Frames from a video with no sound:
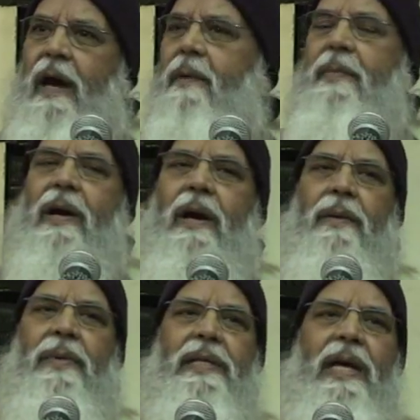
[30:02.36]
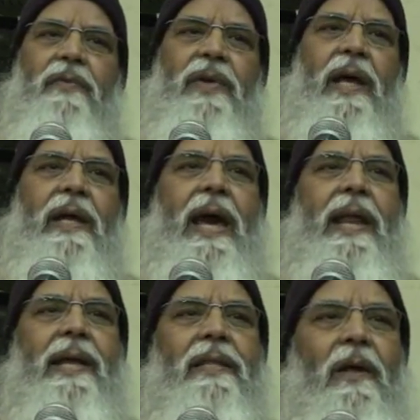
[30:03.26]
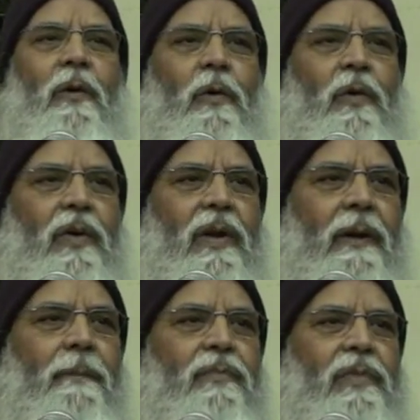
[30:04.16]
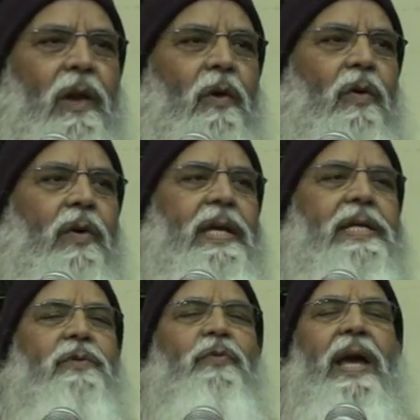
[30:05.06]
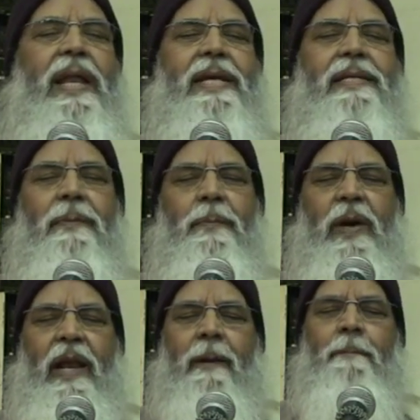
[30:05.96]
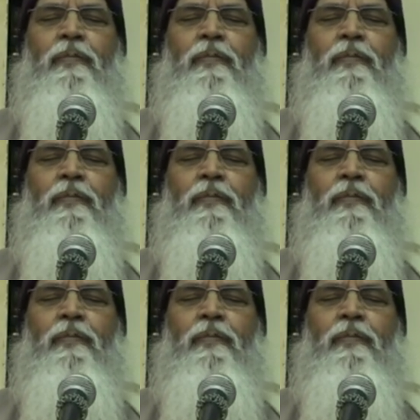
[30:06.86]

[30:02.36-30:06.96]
karma karma that we are carrying the Lord? The Lord is very simple